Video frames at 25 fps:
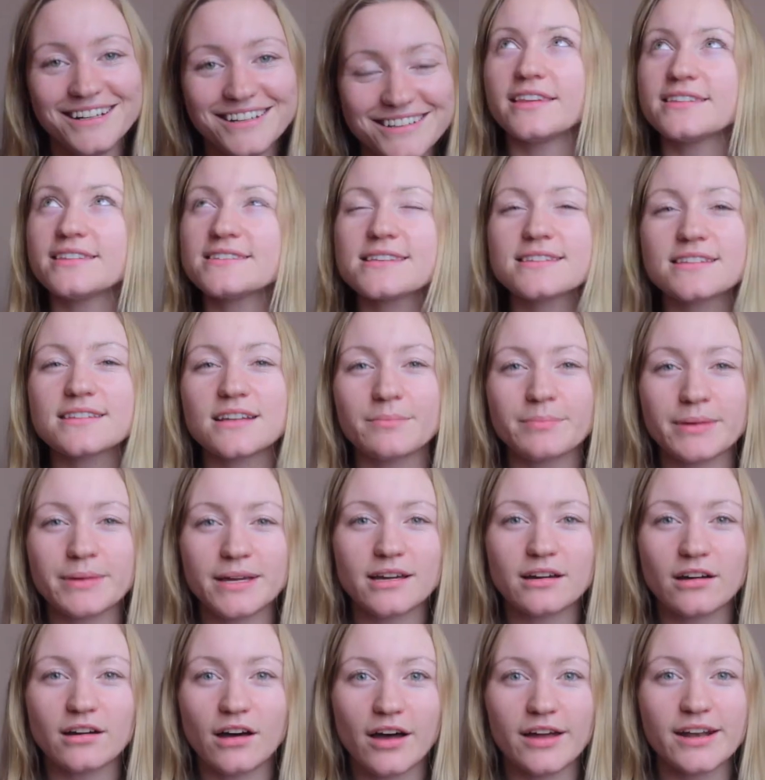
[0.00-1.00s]
This isn't a
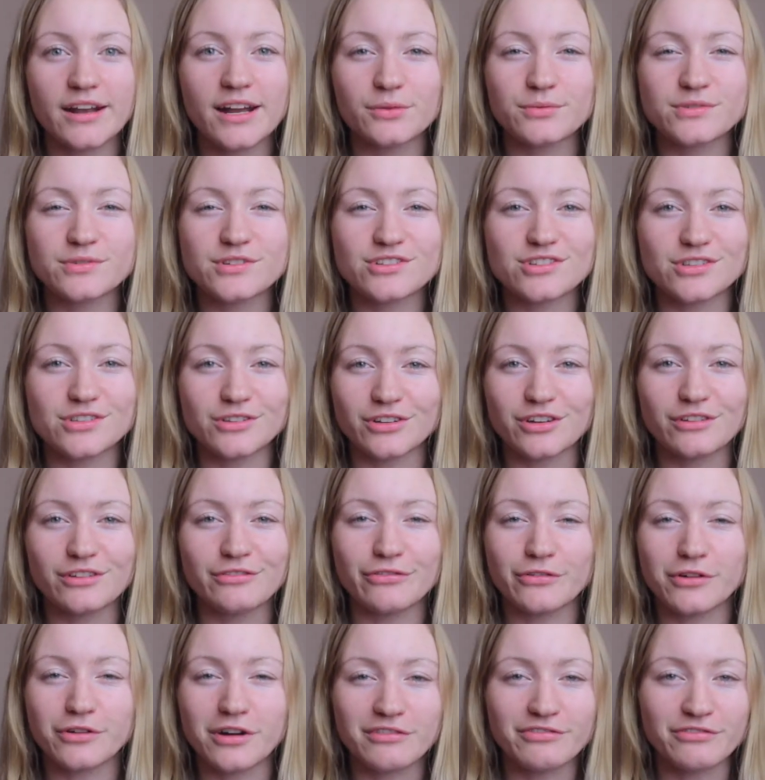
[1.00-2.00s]
big con, I was just looking
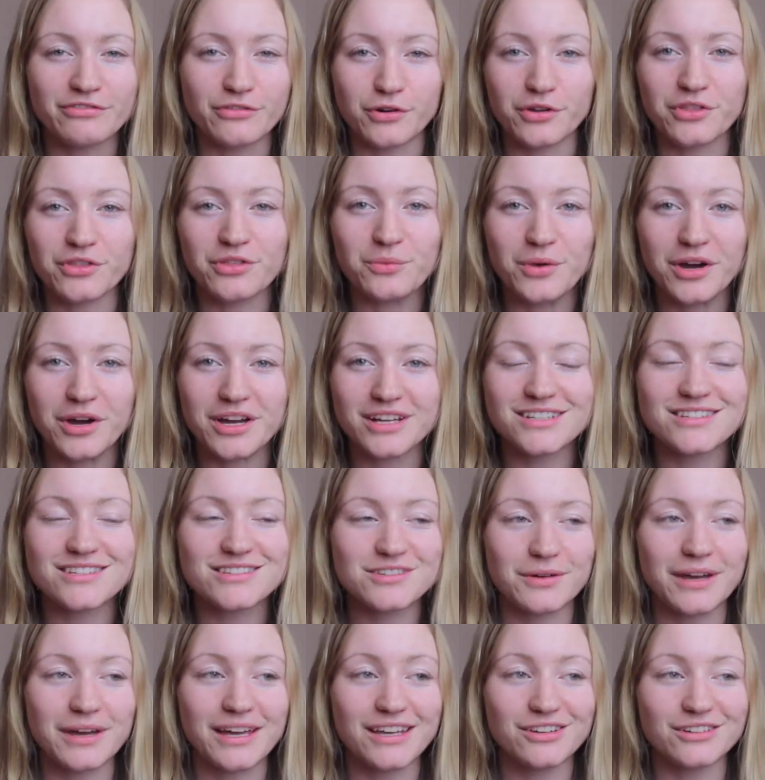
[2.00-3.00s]
for a fourth one
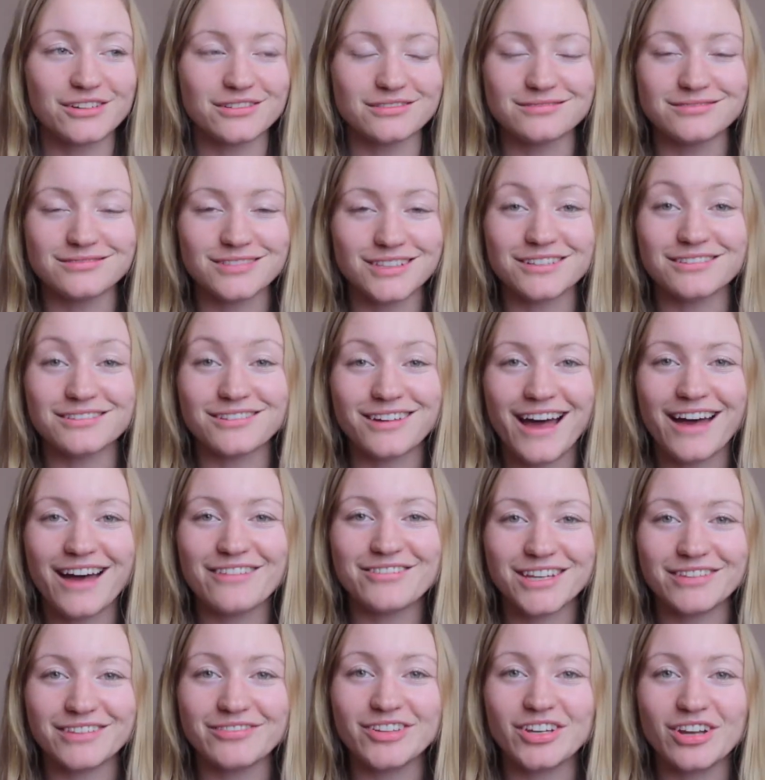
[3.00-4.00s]
so I could, you know,
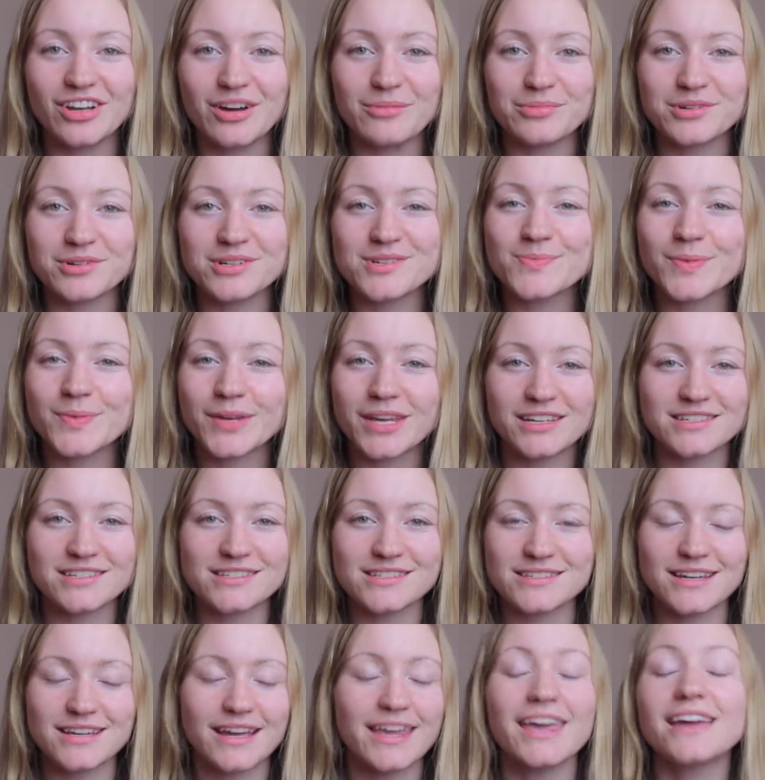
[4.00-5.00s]
have even numbers,
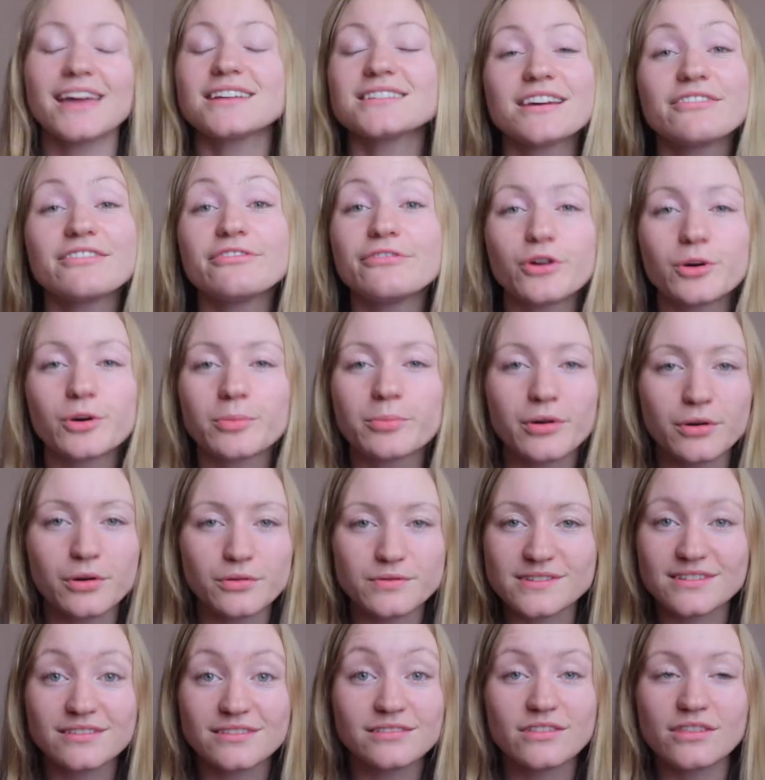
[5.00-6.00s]
because I can't have four
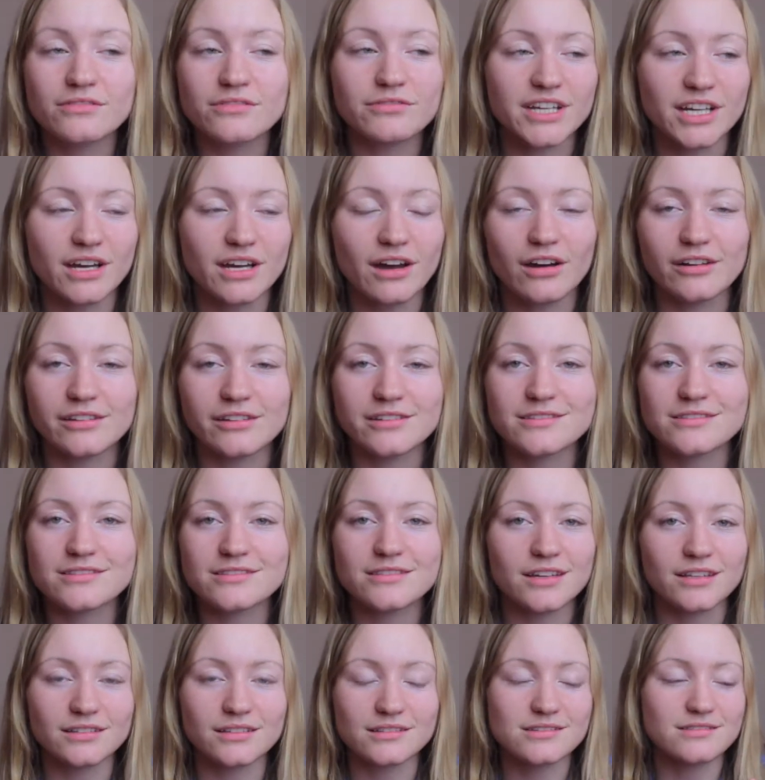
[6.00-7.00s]
pros and three cons.
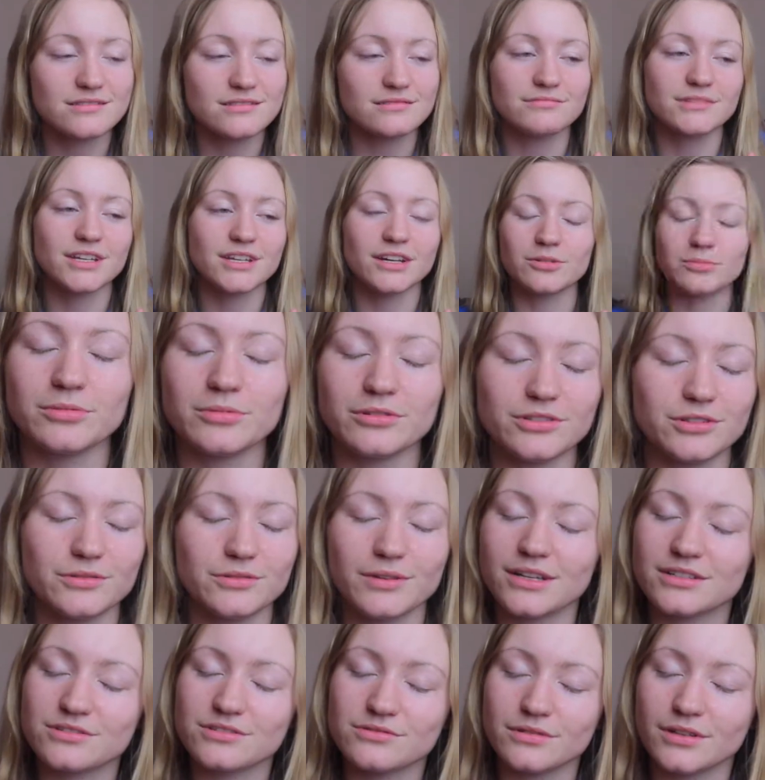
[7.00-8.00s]
That's terrible, you
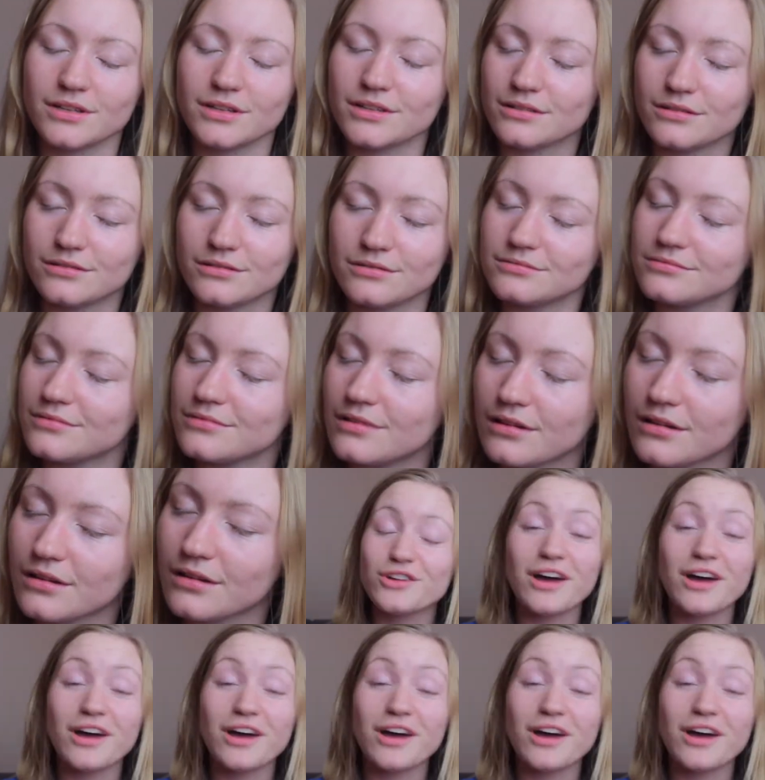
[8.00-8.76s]
can't do that, no. Ugh.